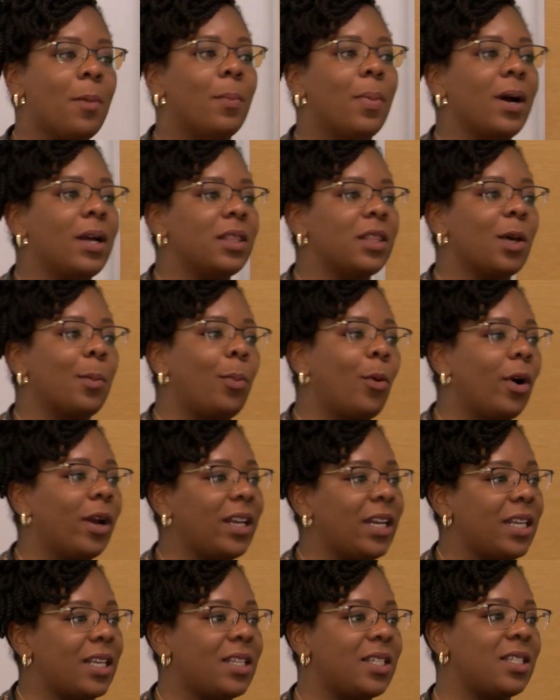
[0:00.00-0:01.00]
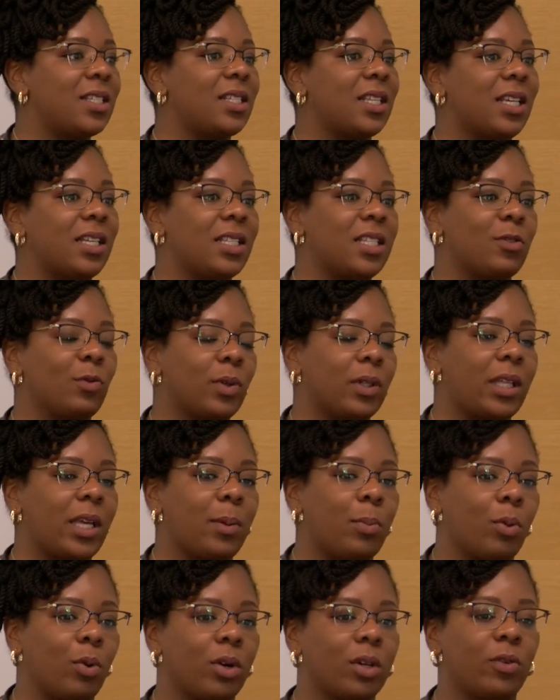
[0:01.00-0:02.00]
But the point is, it's really
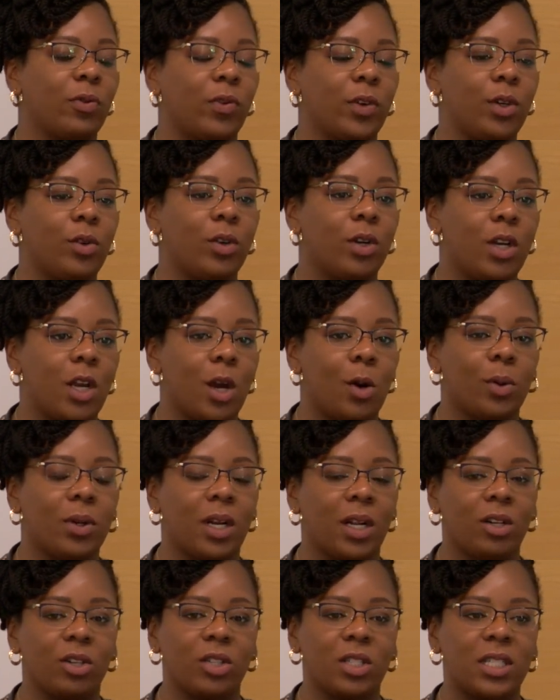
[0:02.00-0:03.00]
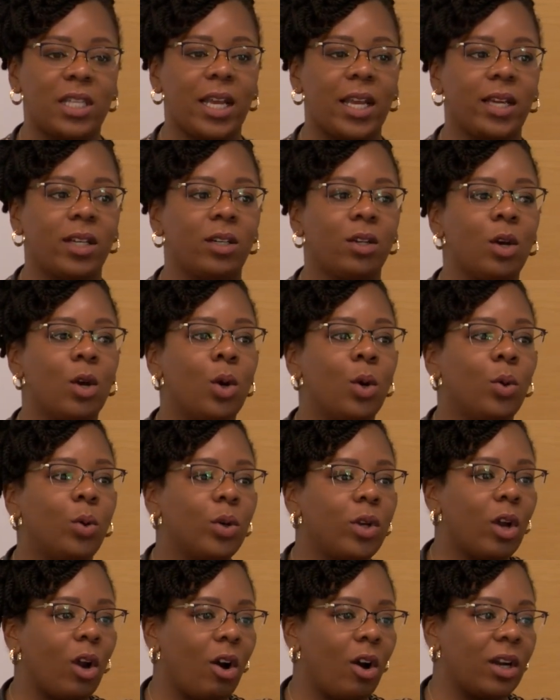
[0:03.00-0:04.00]
important for you to know and understand
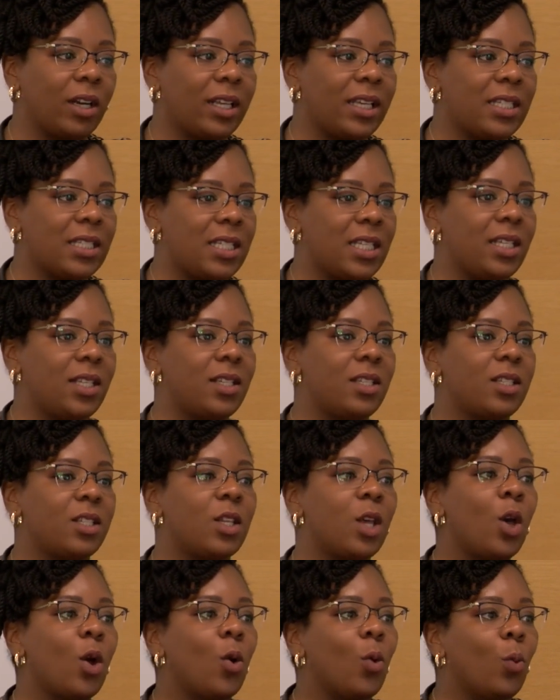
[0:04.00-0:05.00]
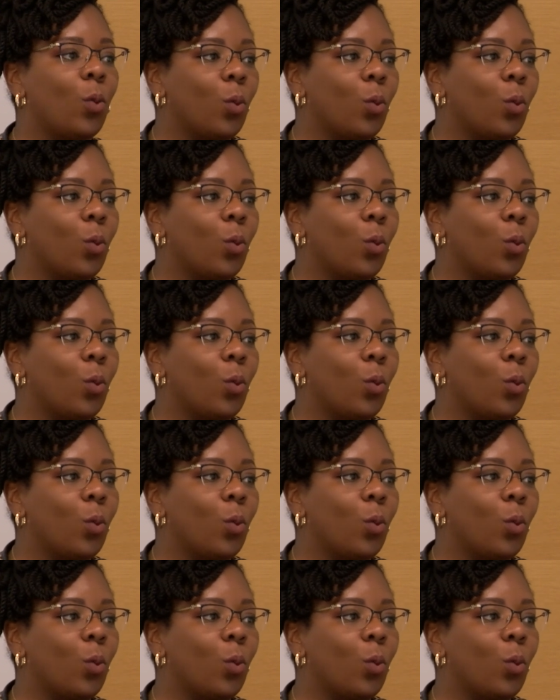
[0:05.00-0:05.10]
who your audience is,